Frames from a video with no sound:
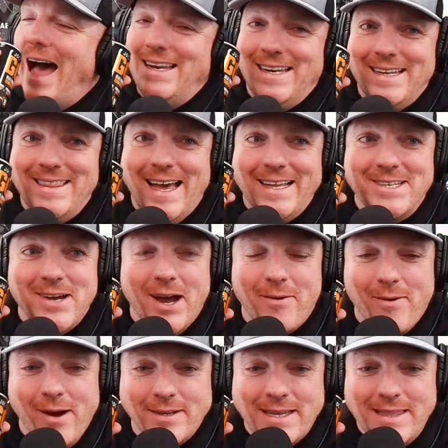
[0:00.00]
I did that too. I
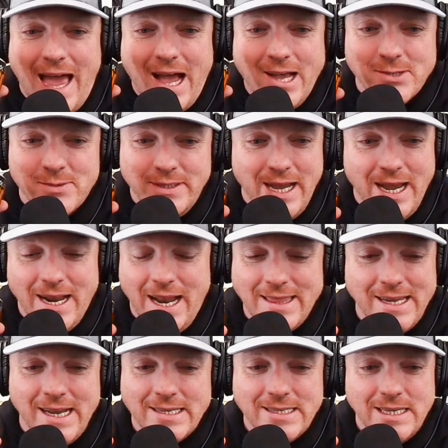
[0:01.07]
walked in the house one night, and I
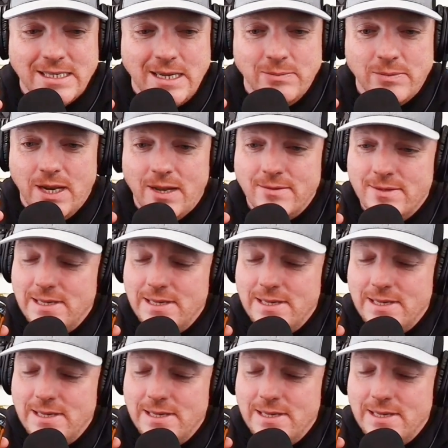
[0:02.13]
think I said something.